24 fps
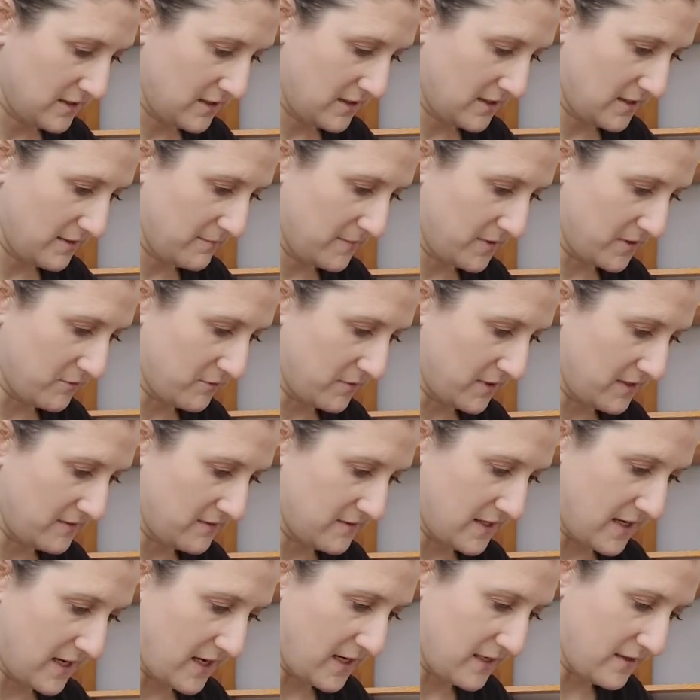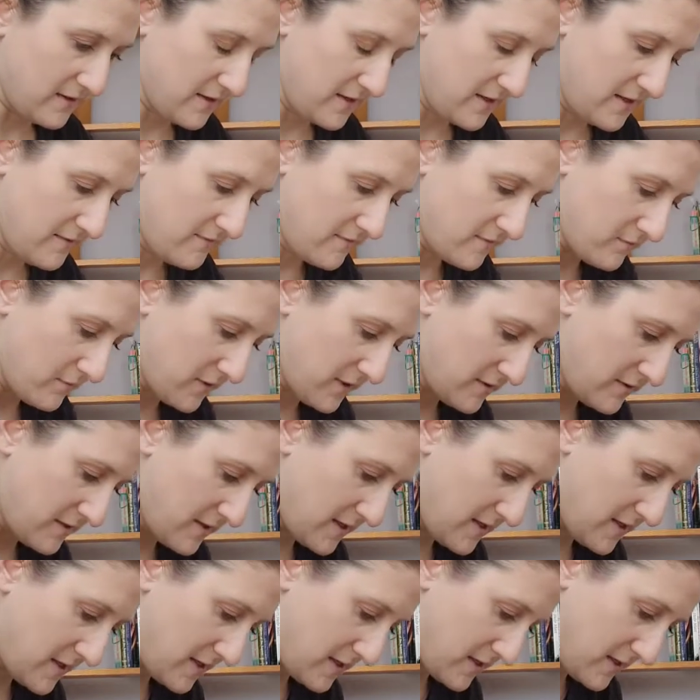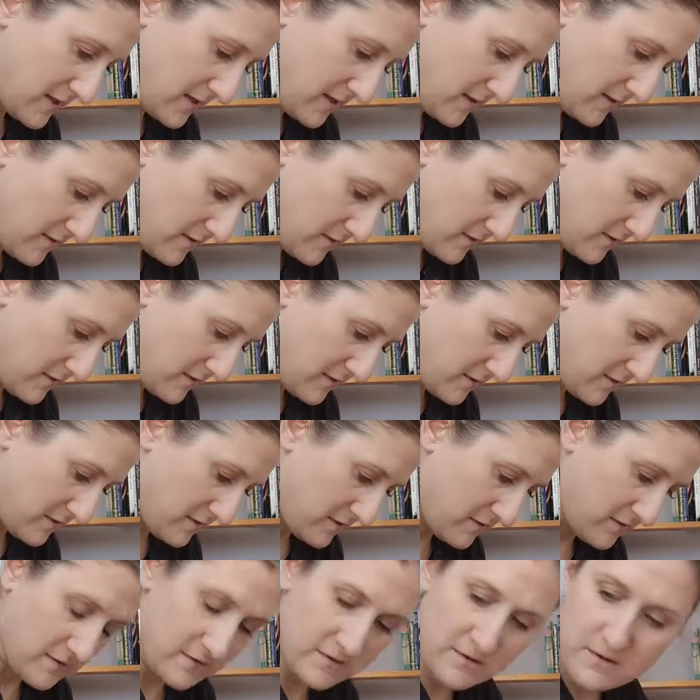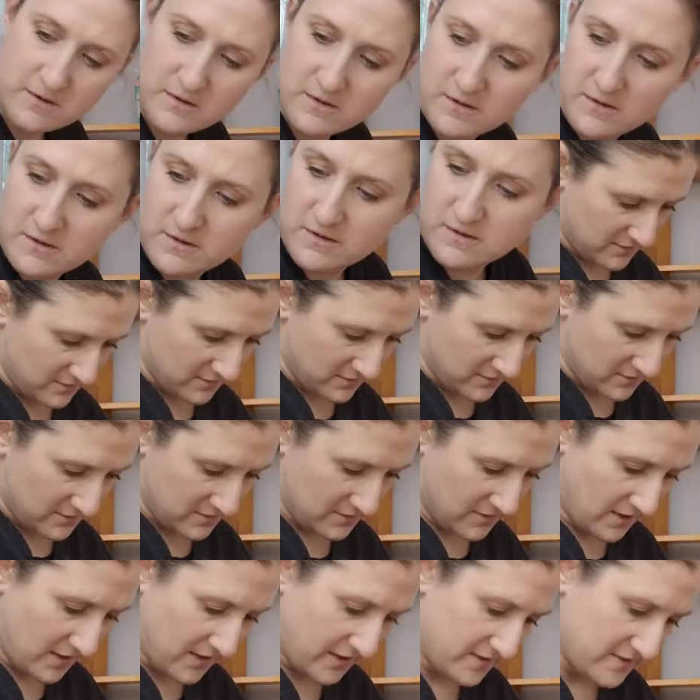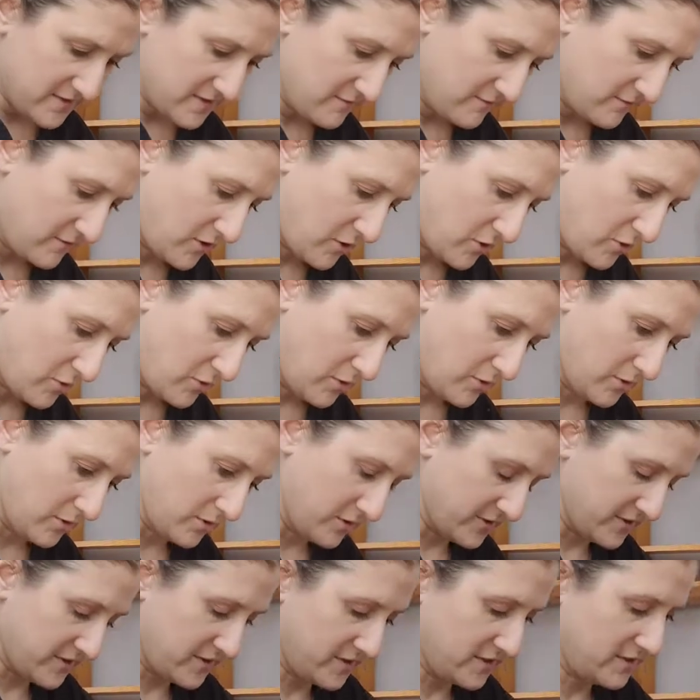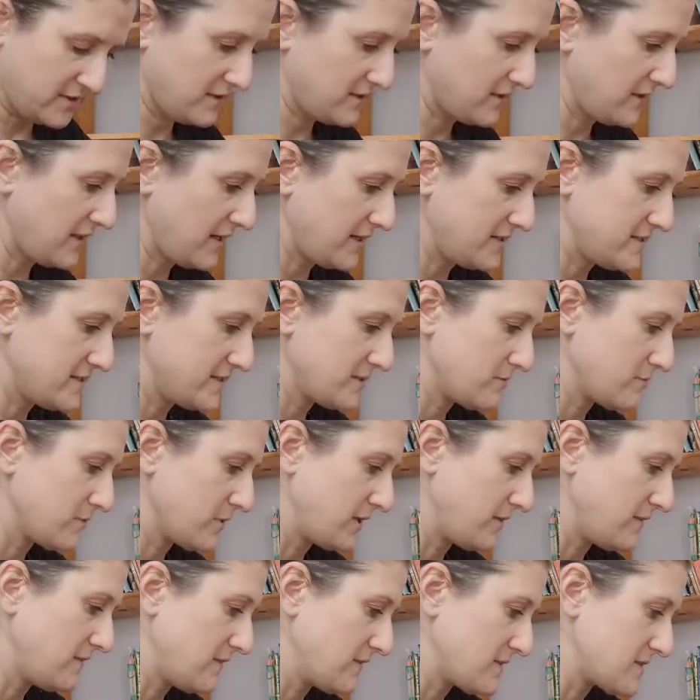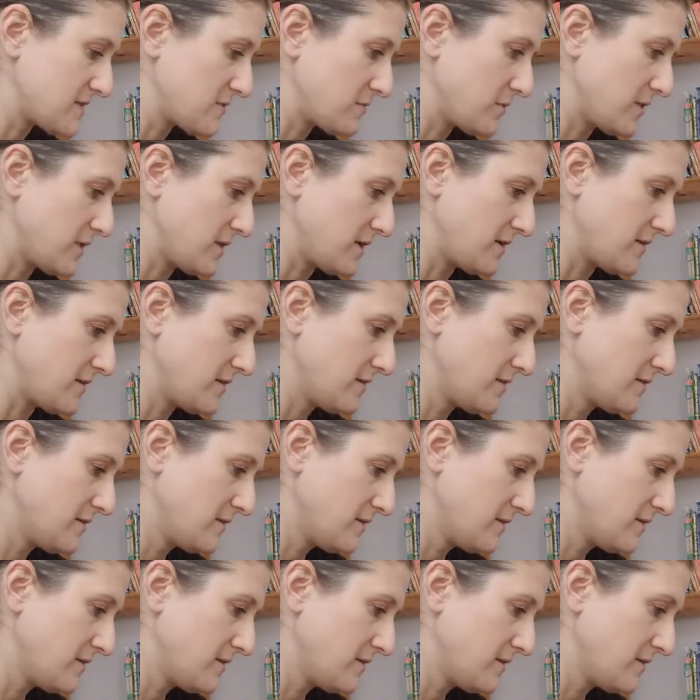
I'm going to read that. I haven't read that yet either. Nuggets of Gold. I did read this one.